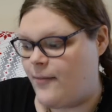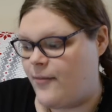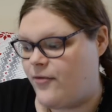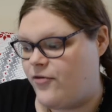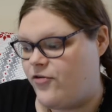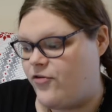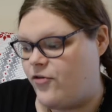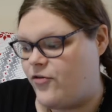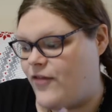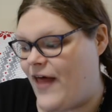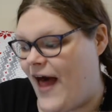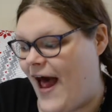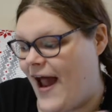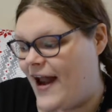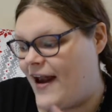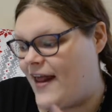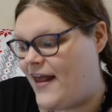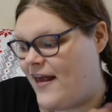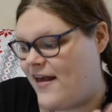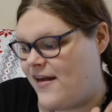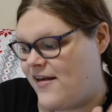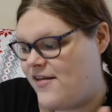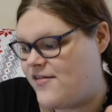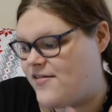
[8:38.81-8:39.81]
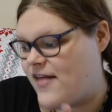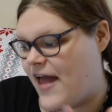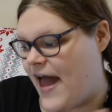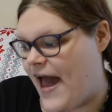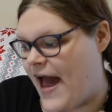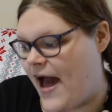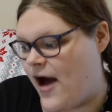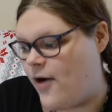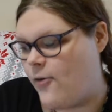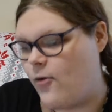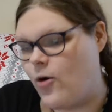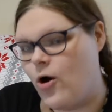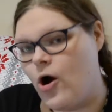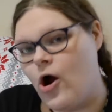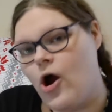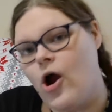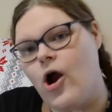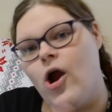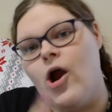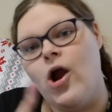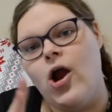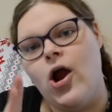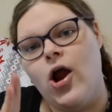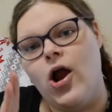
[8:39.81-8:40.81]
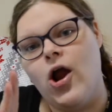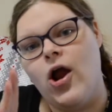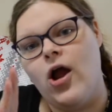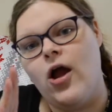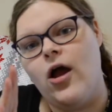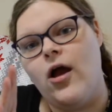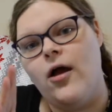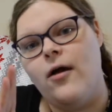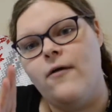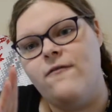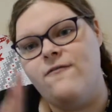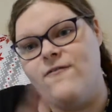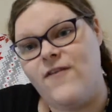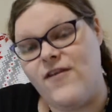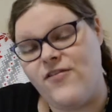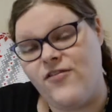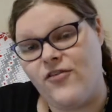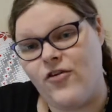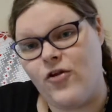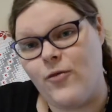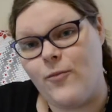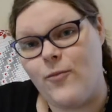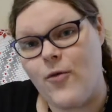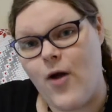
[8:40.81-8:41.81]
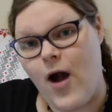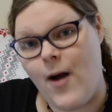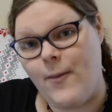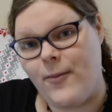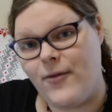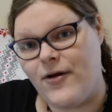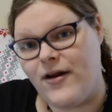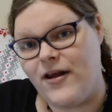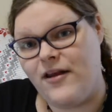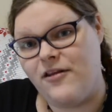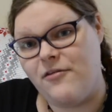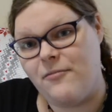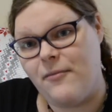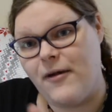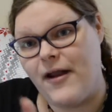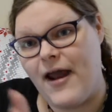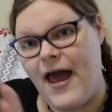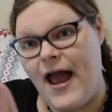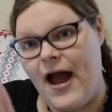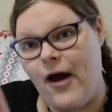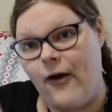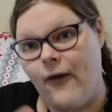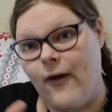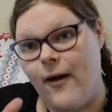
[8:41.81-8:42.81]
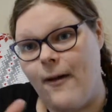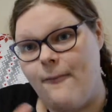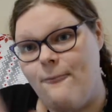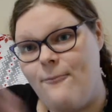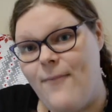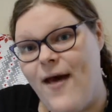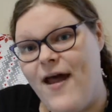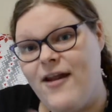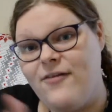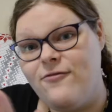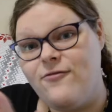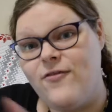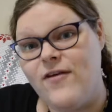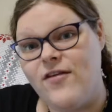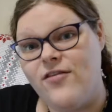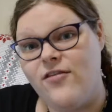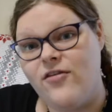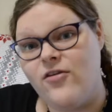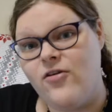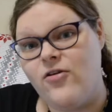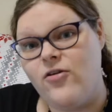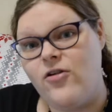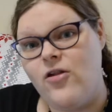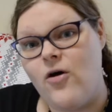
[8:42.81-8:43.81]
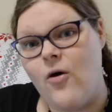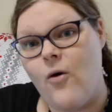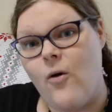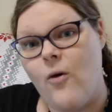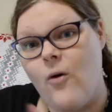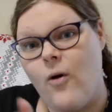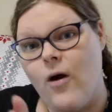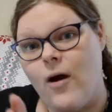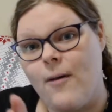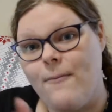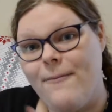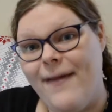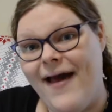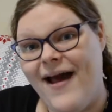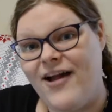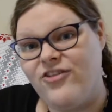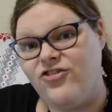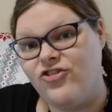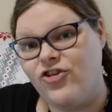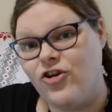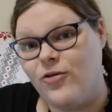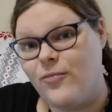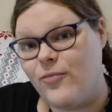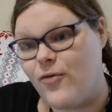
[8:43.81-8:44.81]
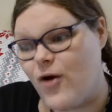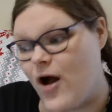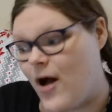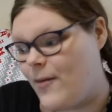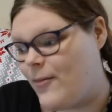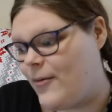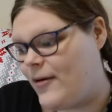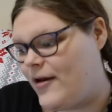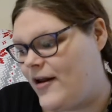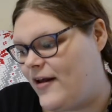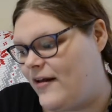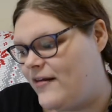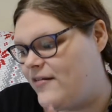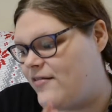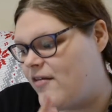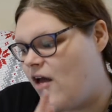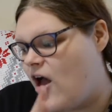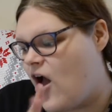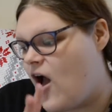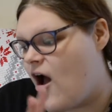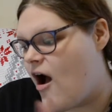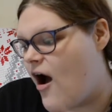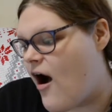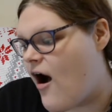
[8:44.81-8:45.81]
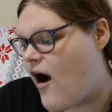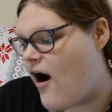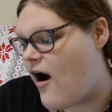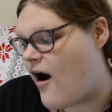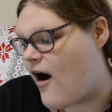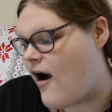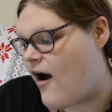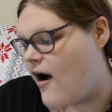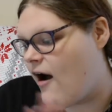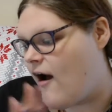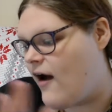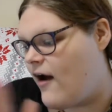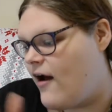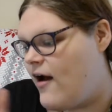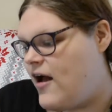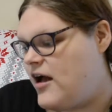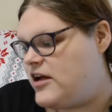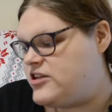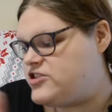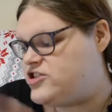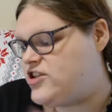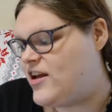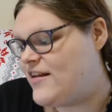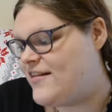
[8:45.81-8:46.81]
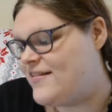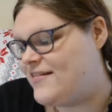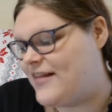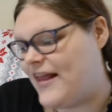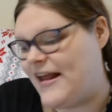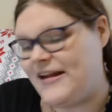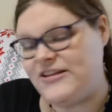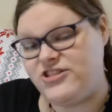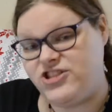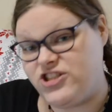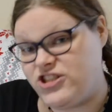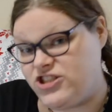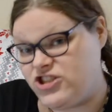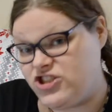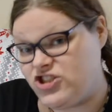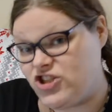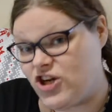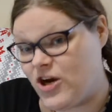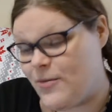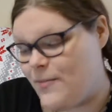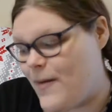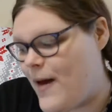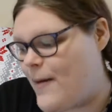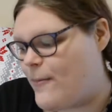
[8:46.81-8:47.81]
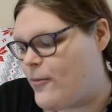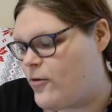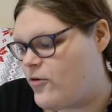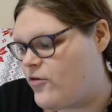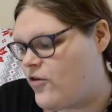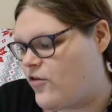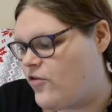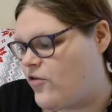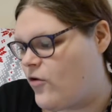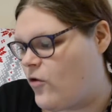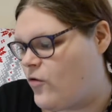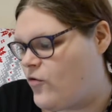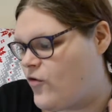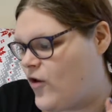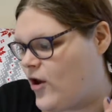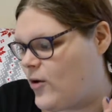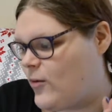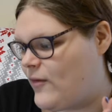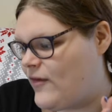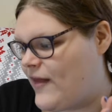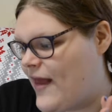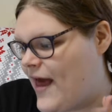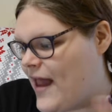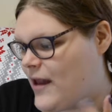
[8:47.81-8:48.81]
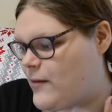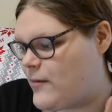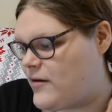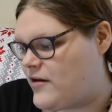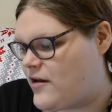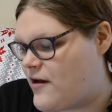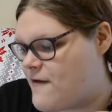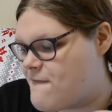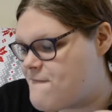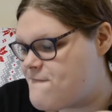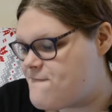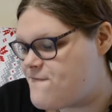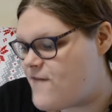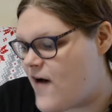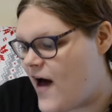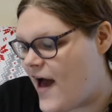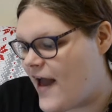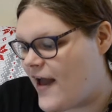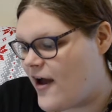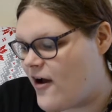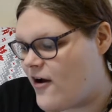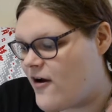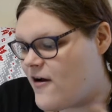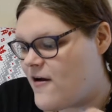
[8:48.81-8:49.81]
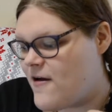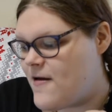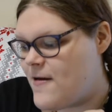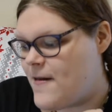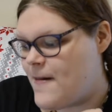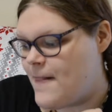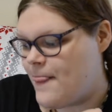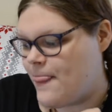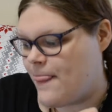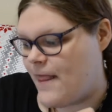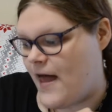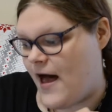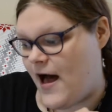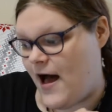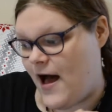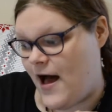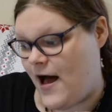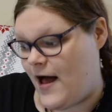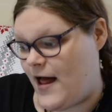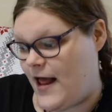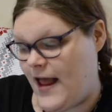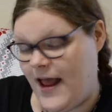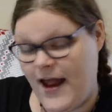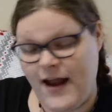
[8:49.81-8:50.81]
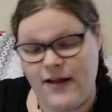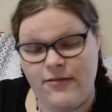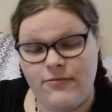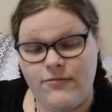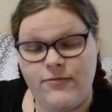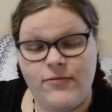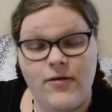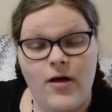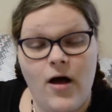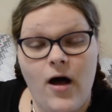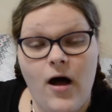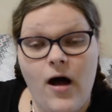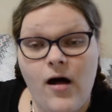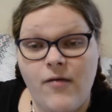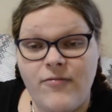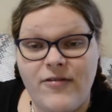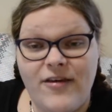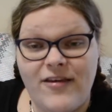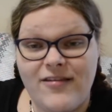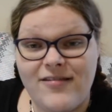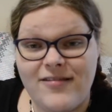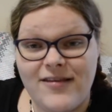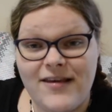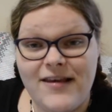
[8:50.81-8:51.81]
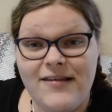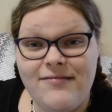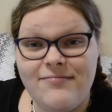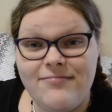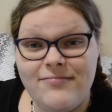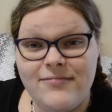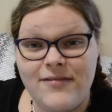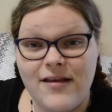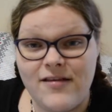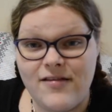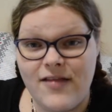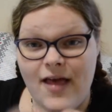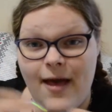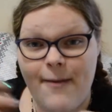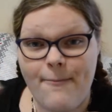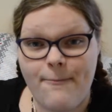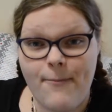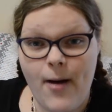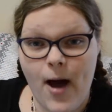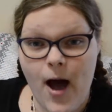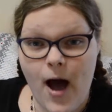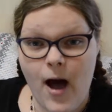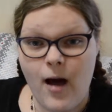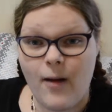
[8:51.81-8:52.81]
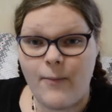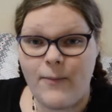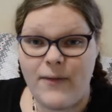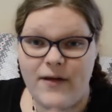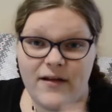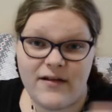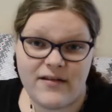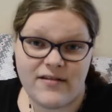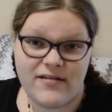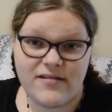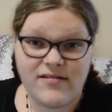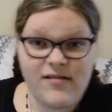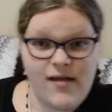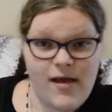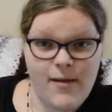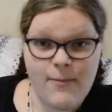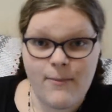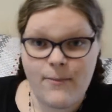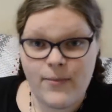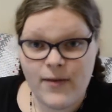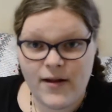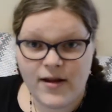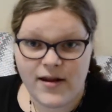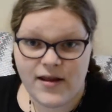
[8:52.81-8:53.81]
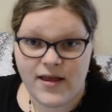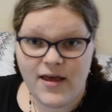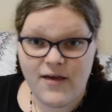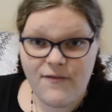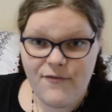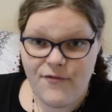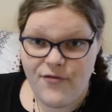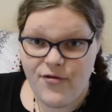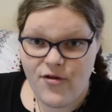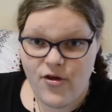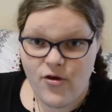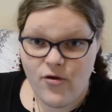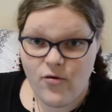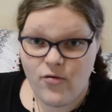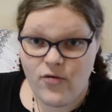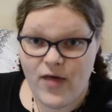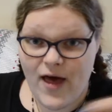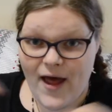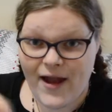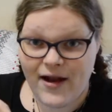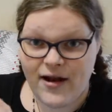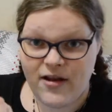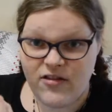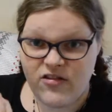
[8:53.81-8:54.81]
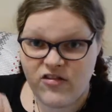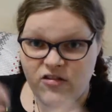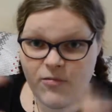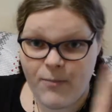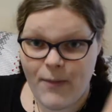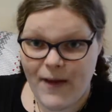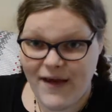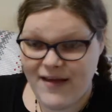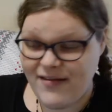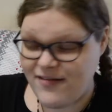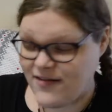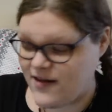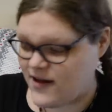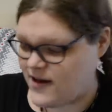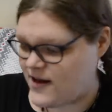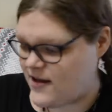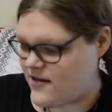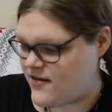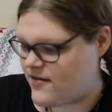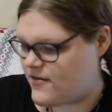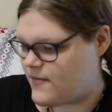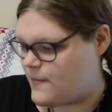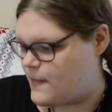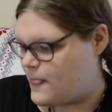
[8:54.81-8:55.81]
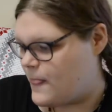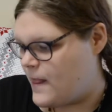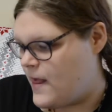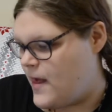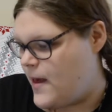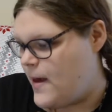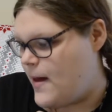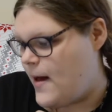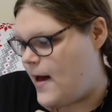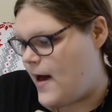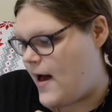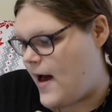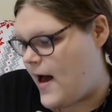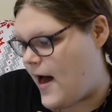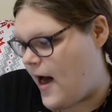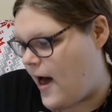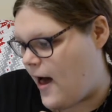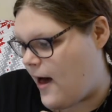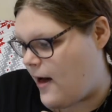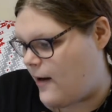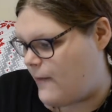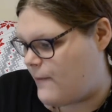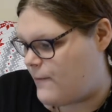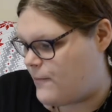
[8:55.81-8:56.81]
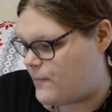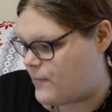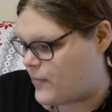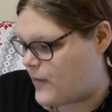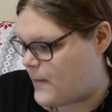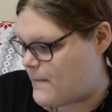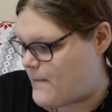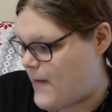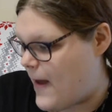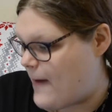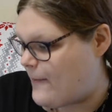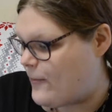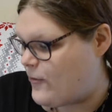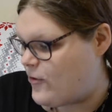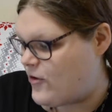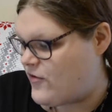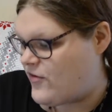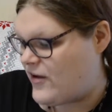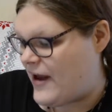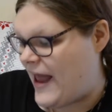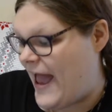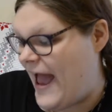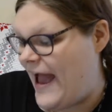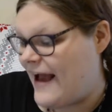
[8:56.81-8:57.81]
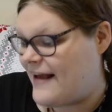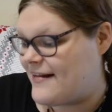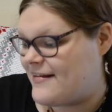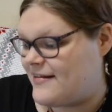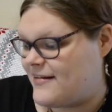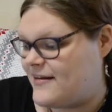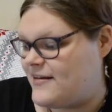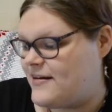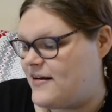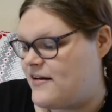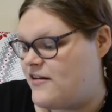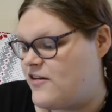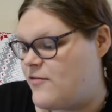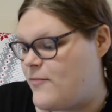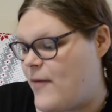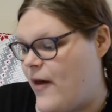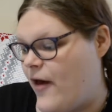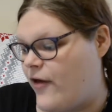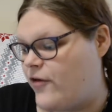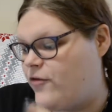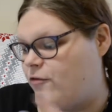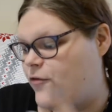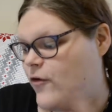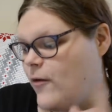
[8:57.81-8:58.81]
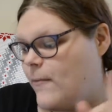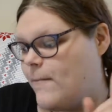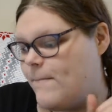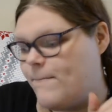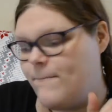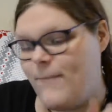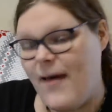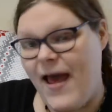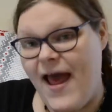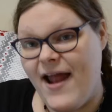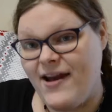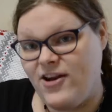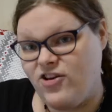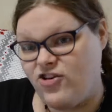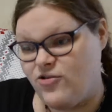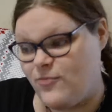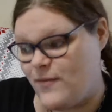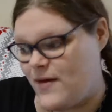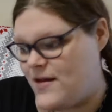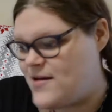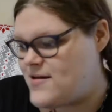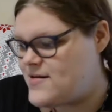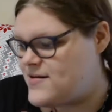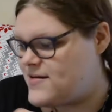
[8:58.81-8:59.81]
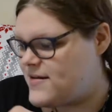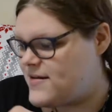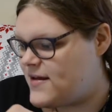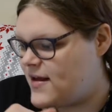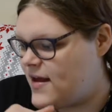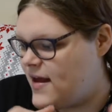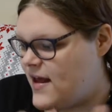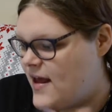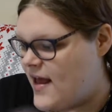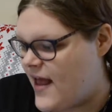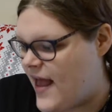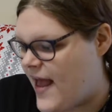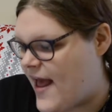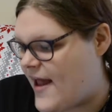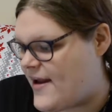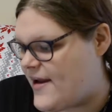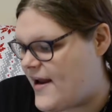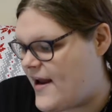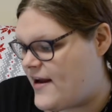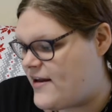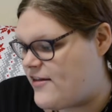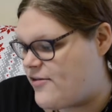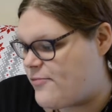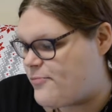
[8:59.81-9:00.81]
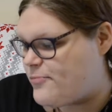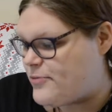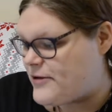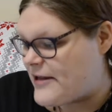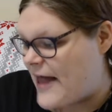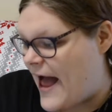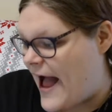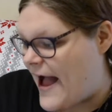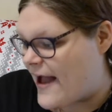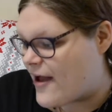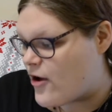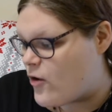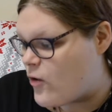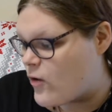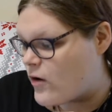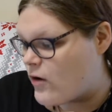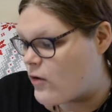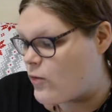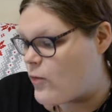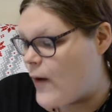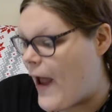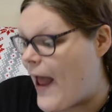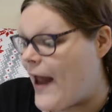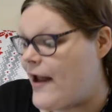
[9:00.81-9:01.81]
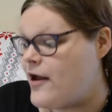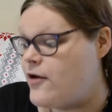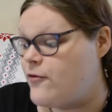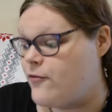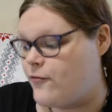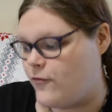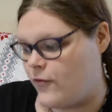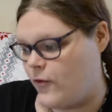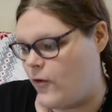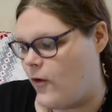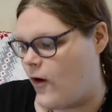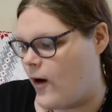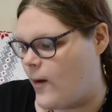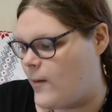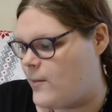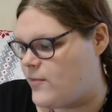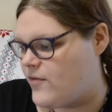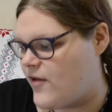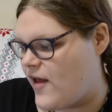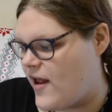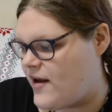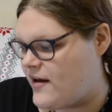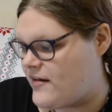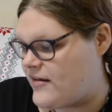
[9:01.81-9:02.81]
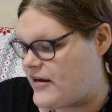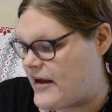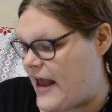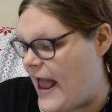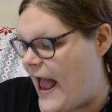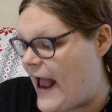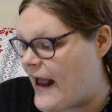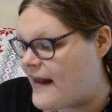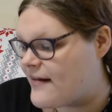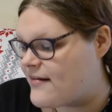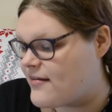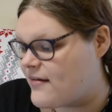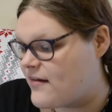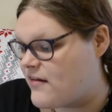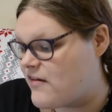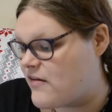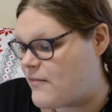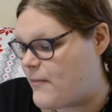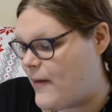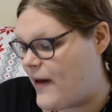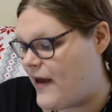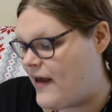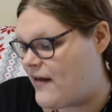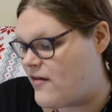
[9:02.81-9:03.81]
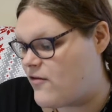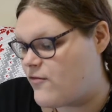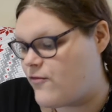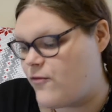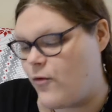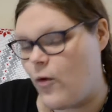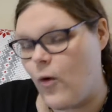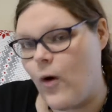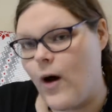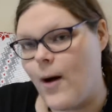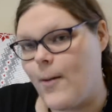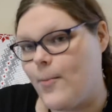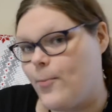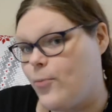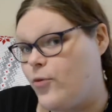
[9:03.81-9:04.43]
So that is our physical properties, but our metaphysical or magical properties are, just like ginger, pepper is associated with the element of fire, and obviously, because that pop and zip, it gives you that spiciness. Pepper is excellent in spells for banishment, and in its black or red forms, it is an excellent spice for